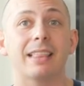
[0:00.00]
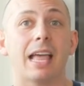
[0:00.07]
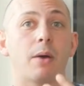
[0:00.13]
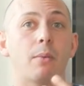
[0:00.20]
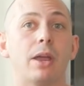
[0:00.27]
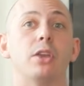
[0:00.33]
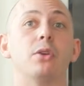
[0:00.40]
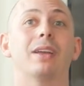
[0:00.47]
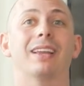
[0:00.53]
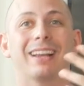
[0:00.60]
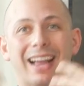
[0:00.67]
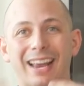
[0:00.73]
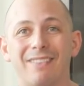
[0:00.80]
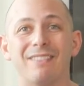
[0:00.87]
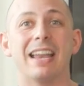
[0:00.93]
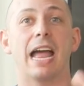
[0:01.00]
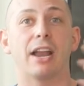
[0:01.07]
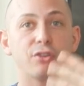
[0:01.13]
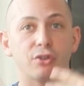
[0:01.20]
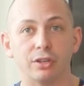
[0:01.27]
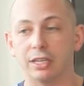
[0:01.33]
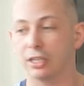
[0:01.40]
that way you can kind of
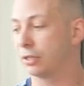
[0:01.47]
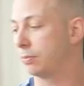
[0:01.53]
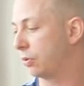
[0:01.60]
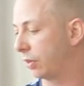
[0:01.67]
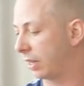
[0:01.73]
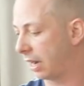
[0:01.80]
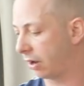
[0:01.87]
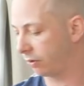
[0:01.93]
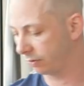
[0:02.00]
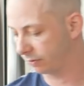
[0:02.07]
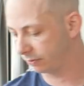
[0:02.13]
naturally smooth it out.